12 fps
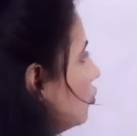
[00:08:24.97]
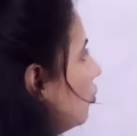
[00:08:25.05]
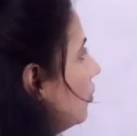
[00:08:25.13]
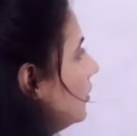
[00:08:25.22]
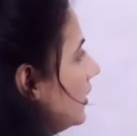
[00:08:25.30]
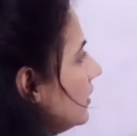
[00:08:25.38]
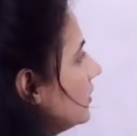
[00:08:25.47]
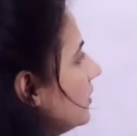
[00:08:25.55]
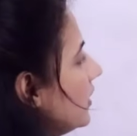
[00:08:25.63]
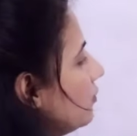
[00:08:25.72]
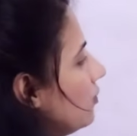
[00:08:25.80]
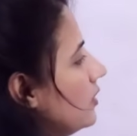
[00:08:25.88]
So these
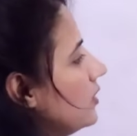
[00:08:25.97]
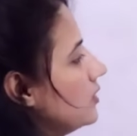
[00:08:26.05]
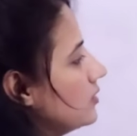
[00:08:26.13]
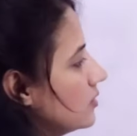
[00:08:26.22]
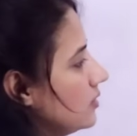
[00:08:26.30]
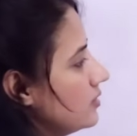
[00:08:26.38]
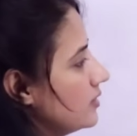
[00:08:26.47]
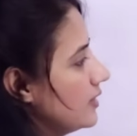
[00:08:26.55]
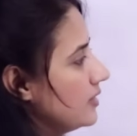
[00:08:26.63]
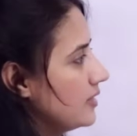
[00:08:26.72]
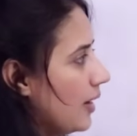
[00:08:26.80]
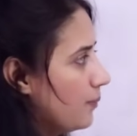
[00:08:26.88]
things we will discuss in
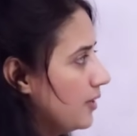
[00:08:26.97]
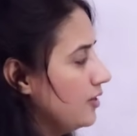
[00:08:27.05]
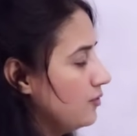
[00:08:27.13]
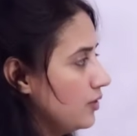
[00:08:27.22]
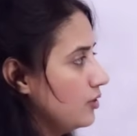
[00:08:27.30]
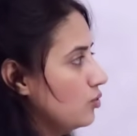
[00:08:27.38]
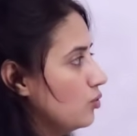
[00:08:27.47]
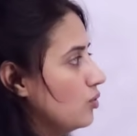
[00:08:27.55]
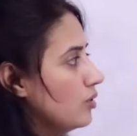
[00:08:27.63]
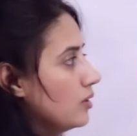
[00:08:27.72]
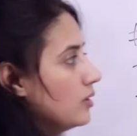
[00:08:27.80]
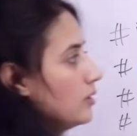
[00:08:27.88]
a separate video.
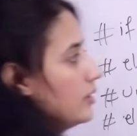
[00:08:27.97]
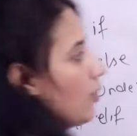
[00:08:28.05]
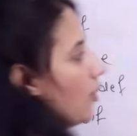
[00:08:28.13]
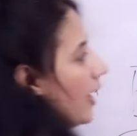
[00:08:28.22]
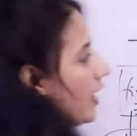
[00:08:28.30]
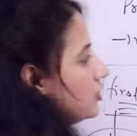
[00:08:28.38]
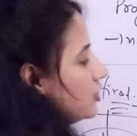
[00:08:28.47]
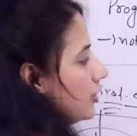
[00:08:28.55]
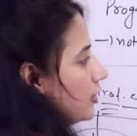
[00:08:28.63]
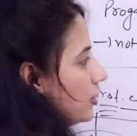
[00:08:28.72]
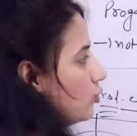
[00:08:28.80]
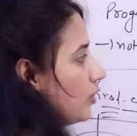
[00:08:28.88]
Now hash
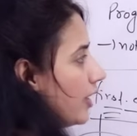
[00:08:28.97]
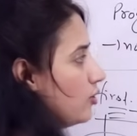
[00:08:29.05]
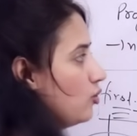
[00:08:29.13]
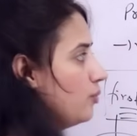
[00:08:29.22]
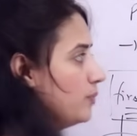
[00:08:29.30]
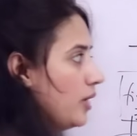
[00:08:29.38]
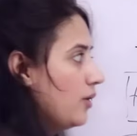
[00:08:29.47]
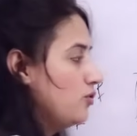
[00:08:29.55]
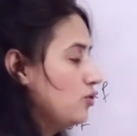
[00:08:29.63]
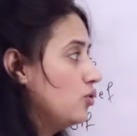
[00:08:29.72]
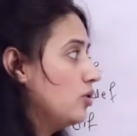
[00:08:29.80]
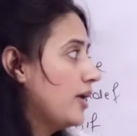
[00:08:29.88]
include, I hope now
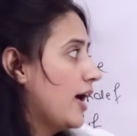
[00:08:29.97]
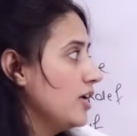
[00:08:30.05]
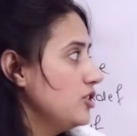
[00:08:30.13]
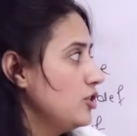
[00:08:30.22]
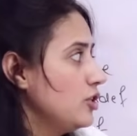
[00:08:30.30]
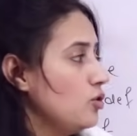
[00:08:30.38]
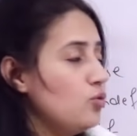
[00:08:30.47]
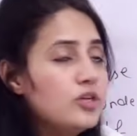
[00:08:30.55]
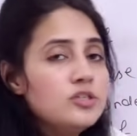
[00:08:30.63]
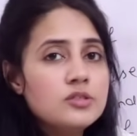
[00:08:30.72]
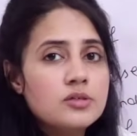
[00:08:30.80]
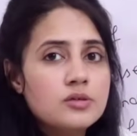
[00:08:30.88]
you got. Hash include
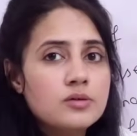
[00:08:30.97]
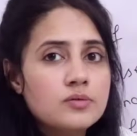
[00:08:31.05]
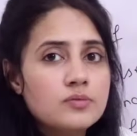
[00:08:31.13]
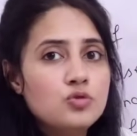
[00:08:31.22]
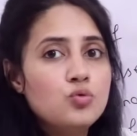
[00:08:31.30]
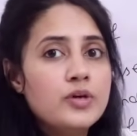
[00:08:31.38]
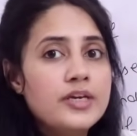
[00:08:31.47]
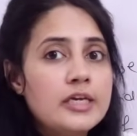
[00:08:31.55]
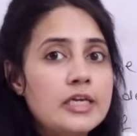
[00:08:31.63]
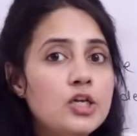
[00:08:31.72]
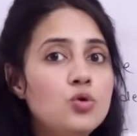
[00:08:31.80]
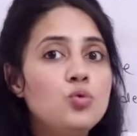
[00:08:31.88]
is to
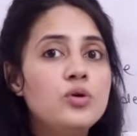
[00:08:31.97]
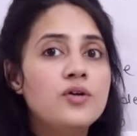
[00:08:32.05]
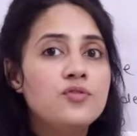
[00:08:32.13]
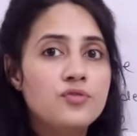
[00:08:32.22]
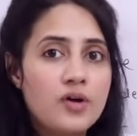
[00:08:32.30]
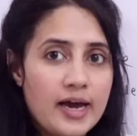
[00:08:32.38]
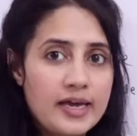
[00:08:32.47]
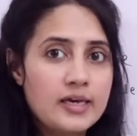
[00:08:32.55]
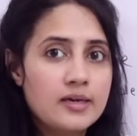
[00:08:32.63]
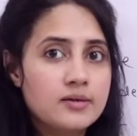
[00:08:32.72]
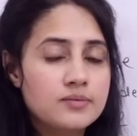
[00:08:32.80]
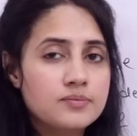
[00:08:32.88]
include a
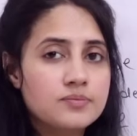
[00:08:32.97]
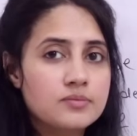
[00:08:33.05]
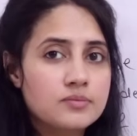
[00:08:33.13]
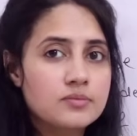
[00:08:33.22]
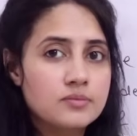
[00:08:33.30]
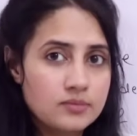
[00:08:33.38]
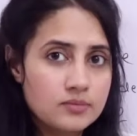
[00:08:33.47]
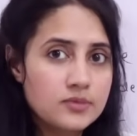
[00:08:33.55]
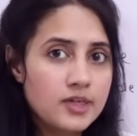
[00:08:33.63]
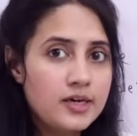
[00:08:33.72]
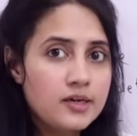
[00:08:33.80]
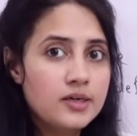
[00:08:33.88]
file,
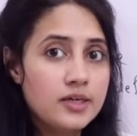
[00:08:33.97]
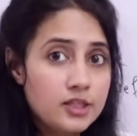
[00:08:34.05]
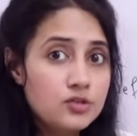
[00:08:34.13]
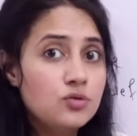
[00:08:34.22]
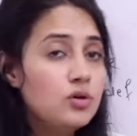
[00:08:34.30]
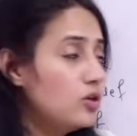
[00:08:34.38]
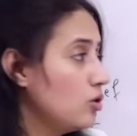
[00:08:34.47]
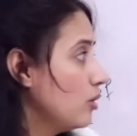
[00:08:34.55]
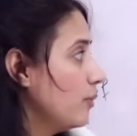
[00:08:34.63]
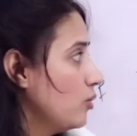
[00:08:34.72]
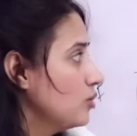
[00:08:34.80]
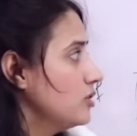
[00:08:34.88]
right? In this video we will talk
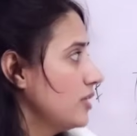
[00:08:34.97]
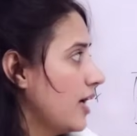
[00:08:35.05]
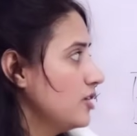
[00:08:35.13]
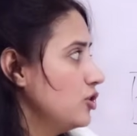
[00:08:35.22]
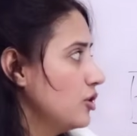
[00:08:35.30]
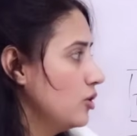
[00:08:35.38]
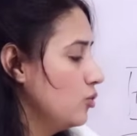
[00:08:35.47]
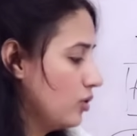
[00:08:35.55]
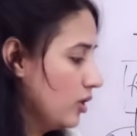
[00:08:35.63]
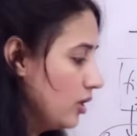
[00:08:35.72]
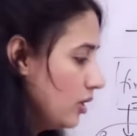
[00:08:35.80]
about this hash include.